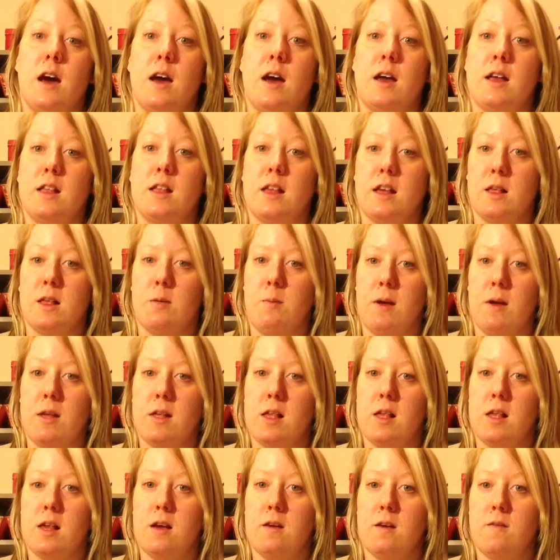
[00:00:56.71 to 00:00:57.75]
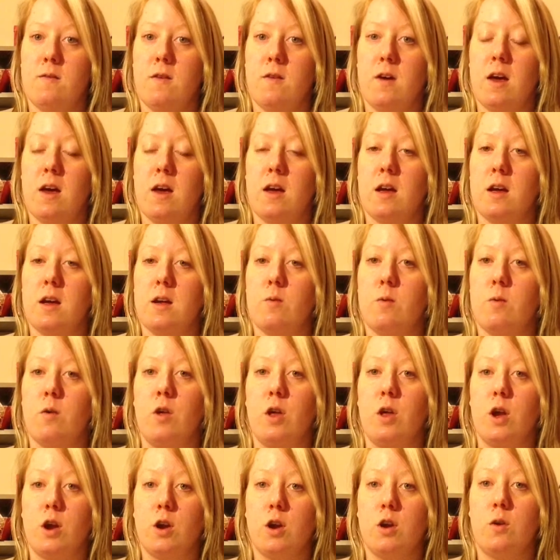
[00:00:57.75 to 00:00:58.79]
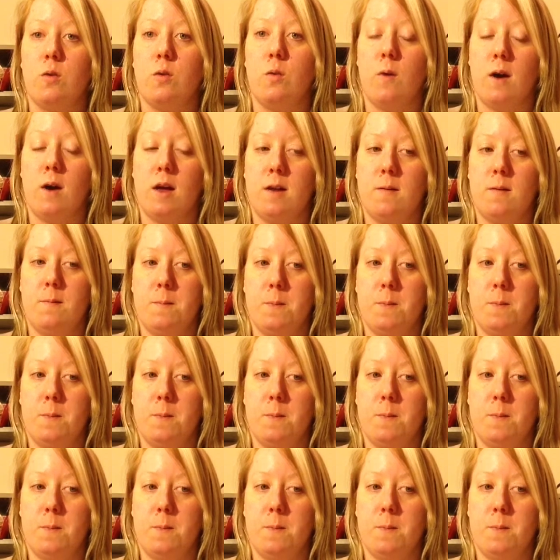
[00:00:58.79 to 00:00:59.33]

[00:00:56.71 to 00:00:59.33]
It's expensive, and we're only going to do one.